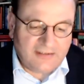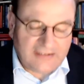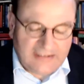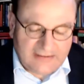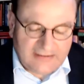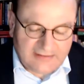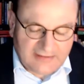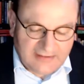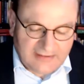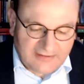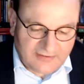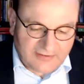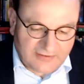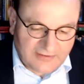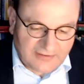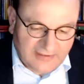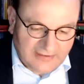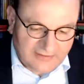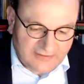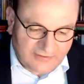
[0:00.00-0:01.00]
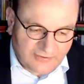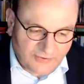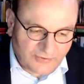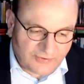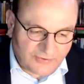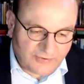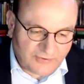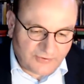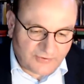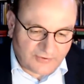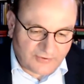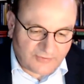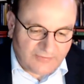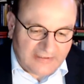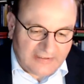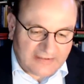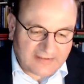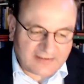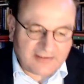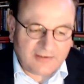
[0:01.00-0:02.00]
and, and, and to, to
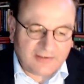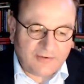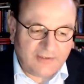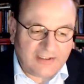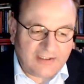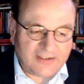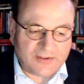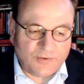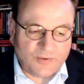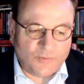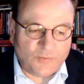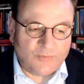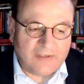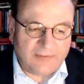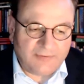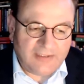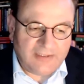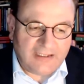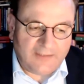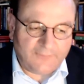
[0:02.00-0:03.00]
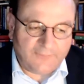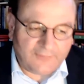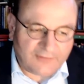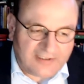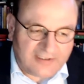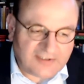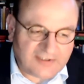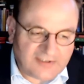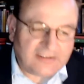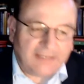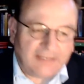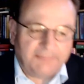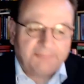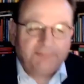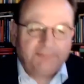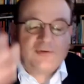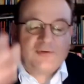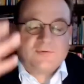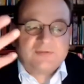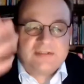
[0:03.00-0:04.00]
create a situation where we have a ratchet up
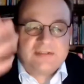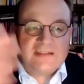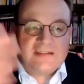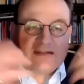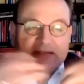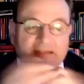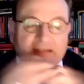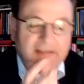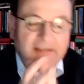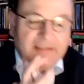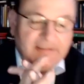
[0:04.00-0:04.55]
process